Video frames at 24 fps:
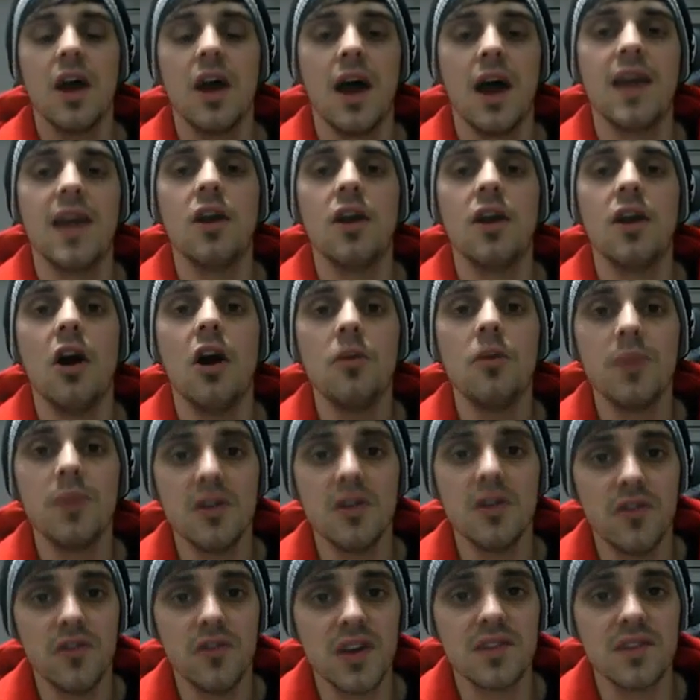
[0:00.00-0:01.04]
And I've
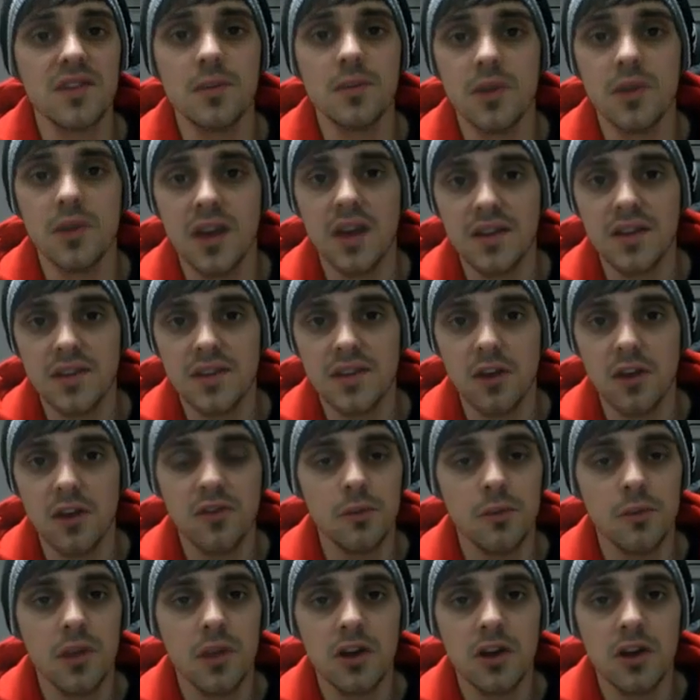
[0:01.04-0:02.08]
been a victim of that stuff
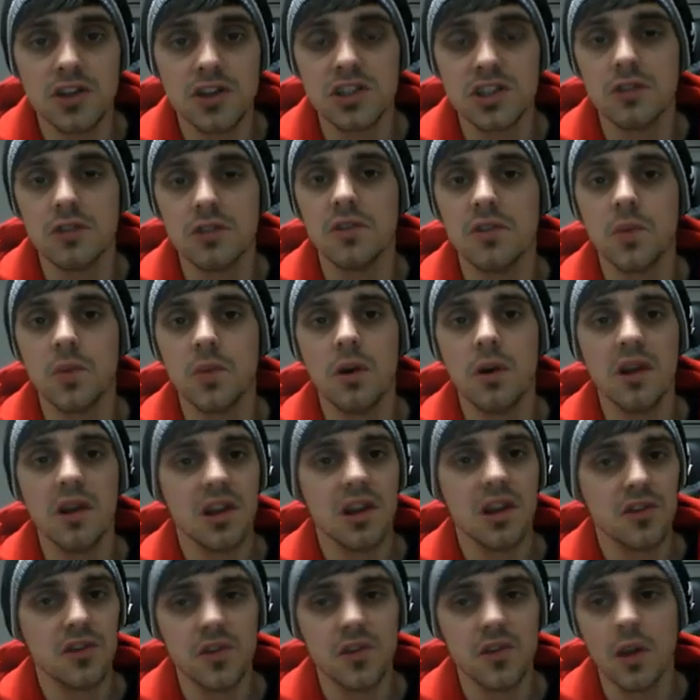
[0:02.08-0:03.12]
from last year as well. I
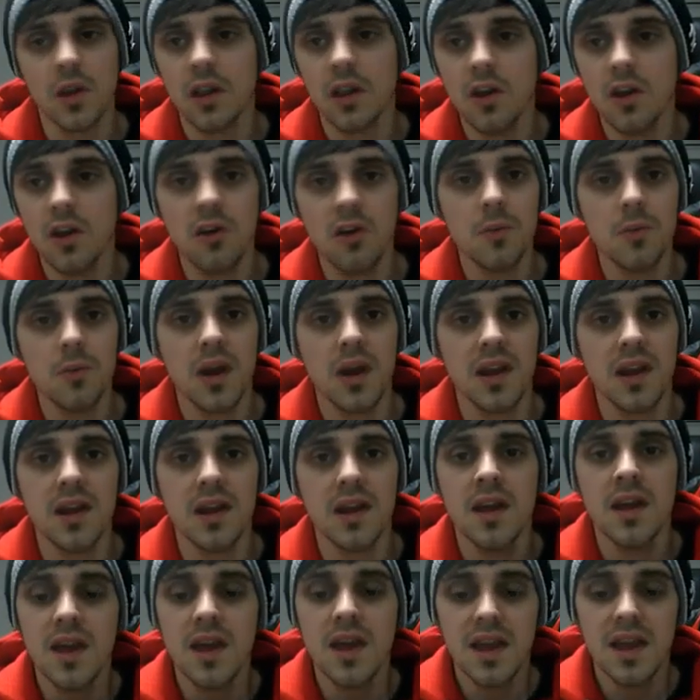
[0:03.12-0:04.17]
lost a lot of
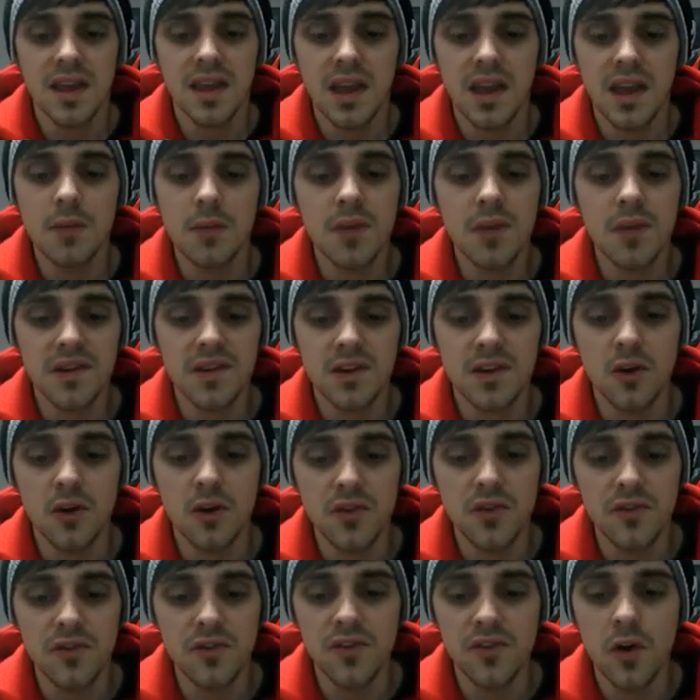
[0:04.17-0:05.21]
money getting
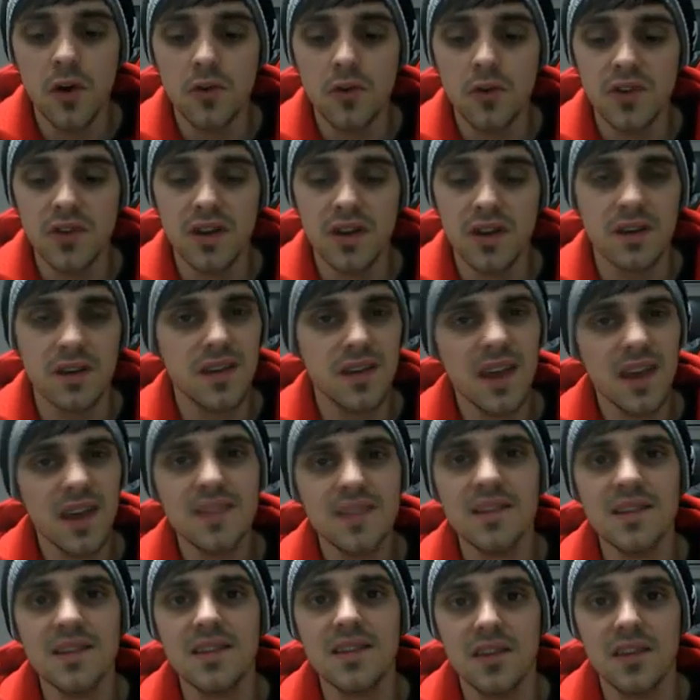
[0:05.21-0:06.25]
myself involved in and
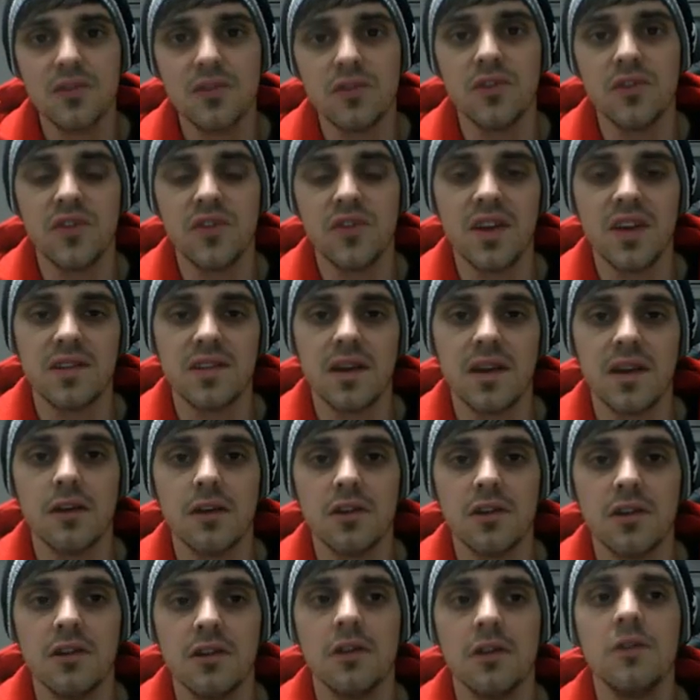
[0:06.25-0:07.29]
testing different things
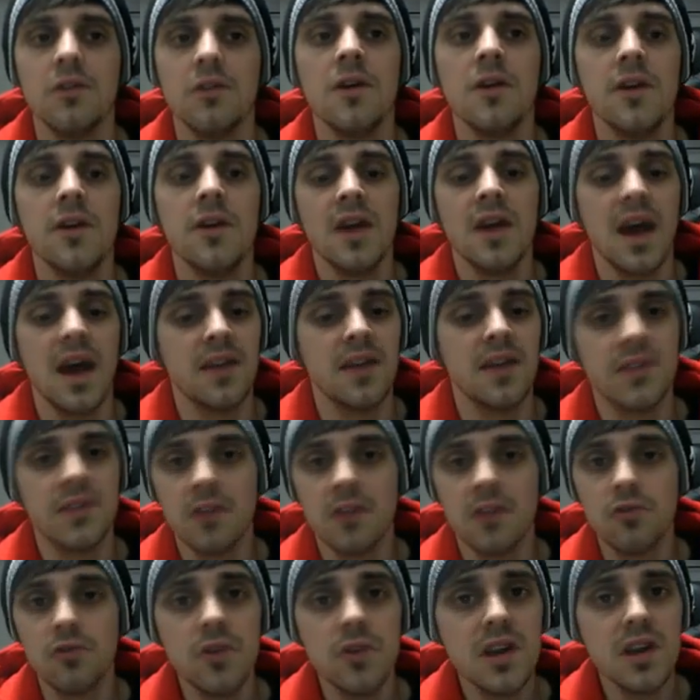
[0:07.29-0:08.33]
out, and
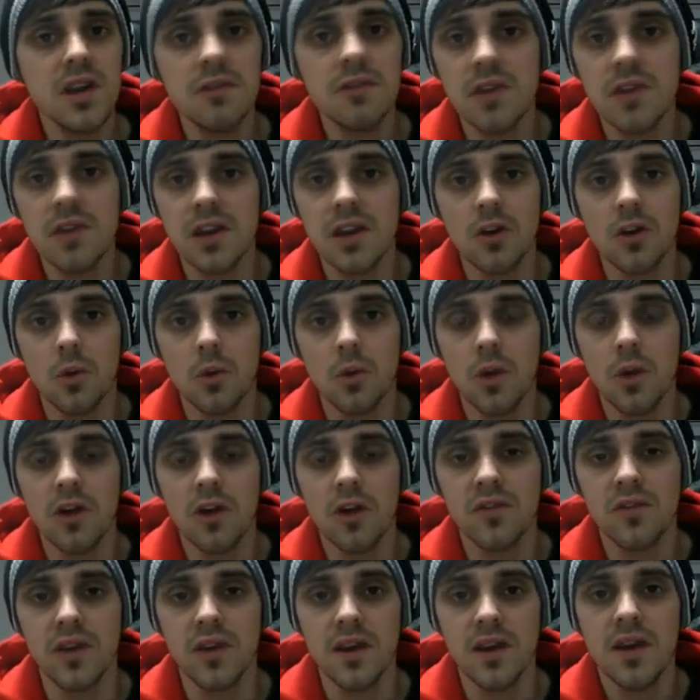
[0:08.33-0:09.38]
they're really, really not
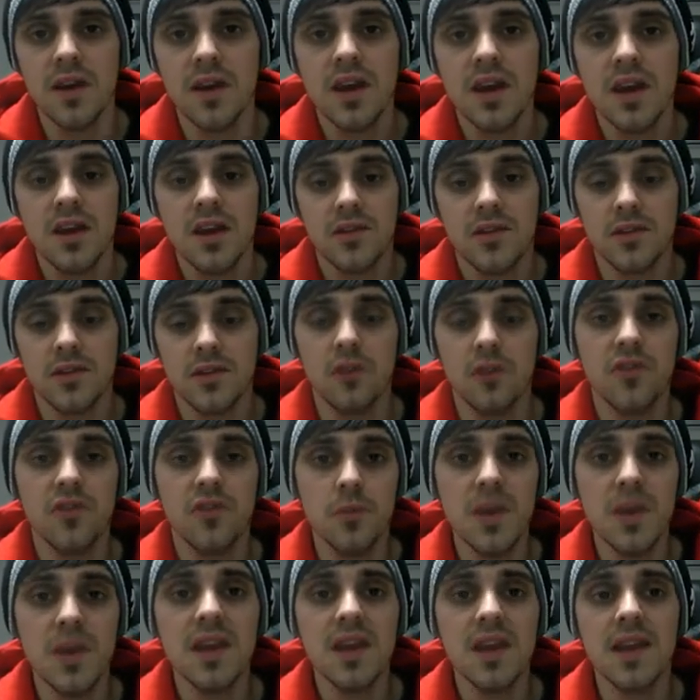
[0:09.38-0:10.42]
worth it. So for
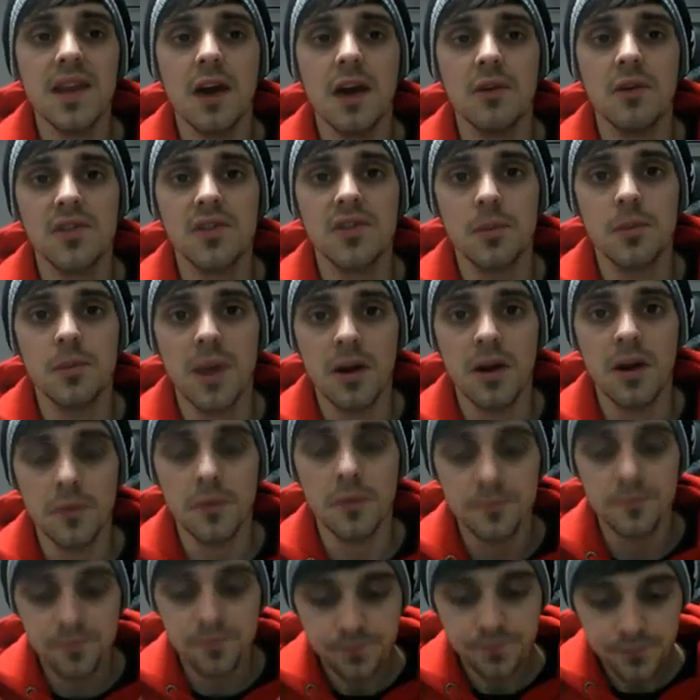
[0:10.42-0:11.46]
me now, it's
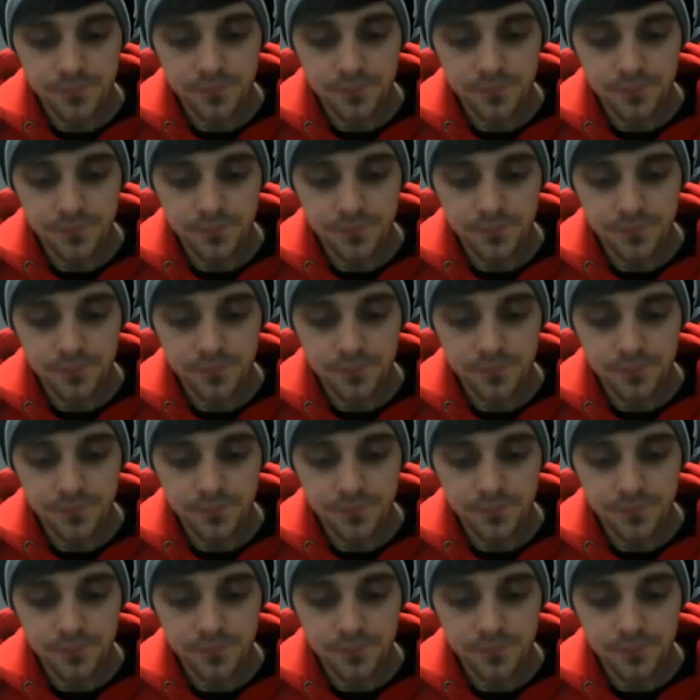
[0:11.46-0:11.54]
about